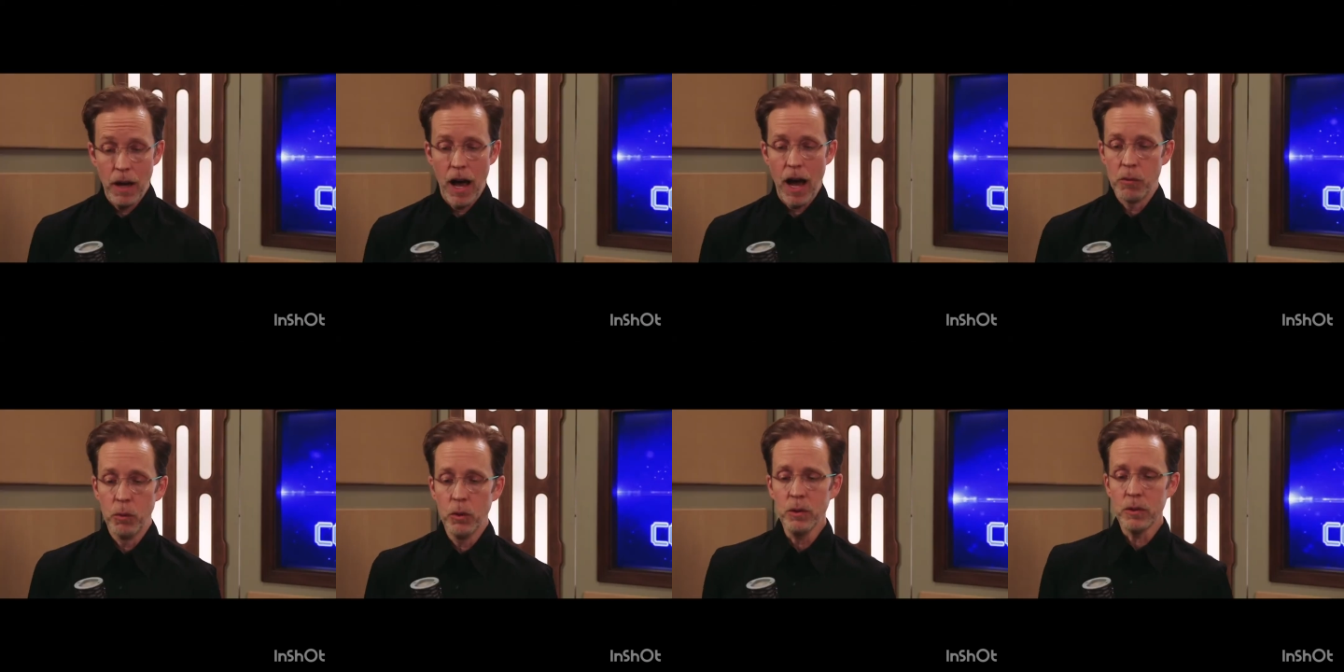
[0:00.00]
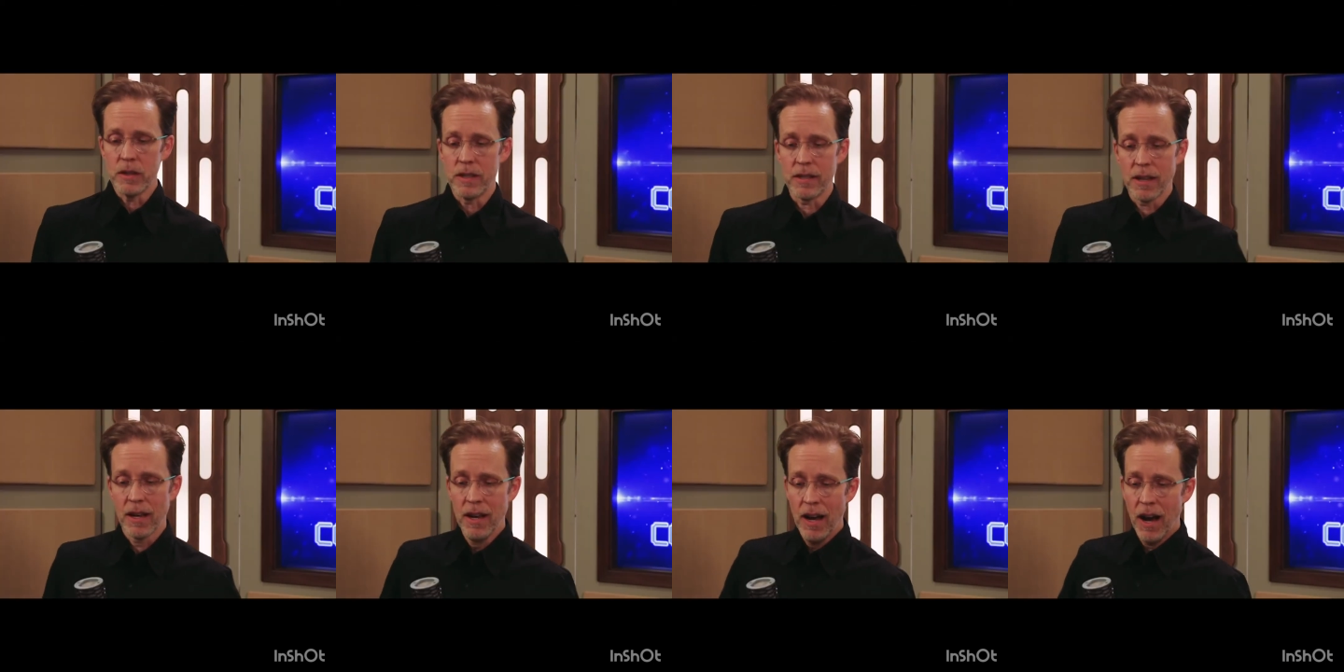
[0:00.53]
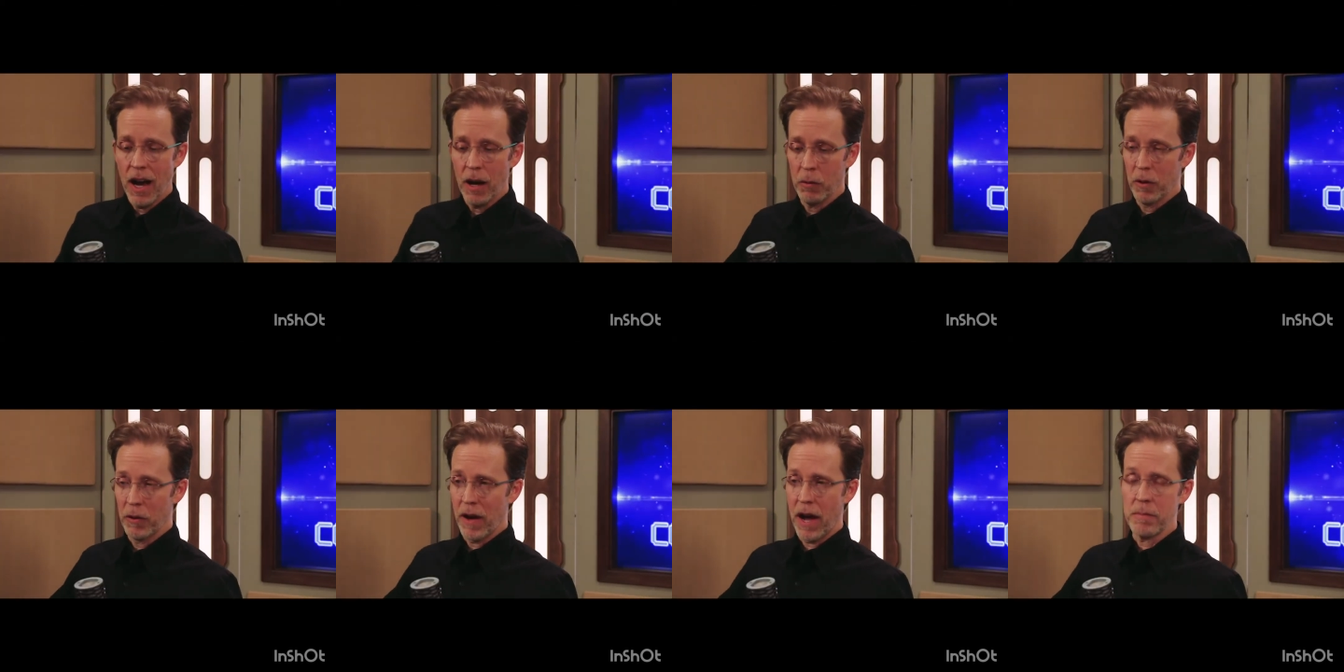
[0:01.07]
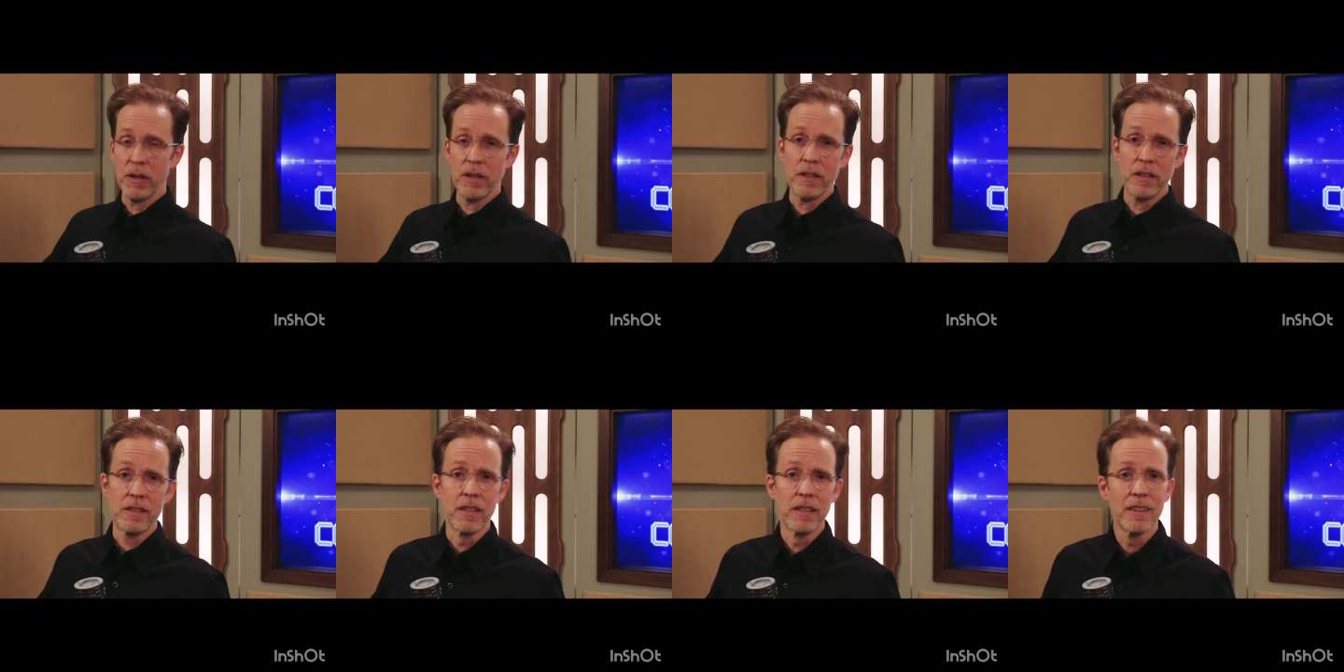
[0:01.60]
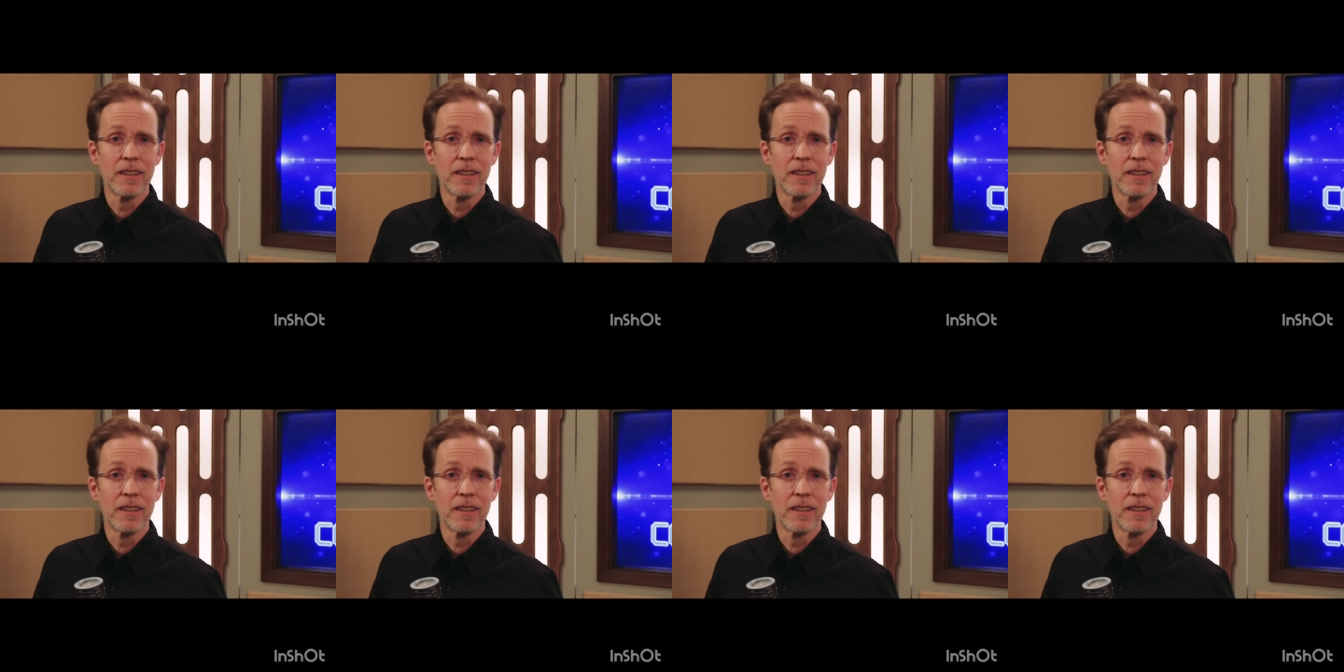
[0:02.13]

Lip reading: I were thy bird.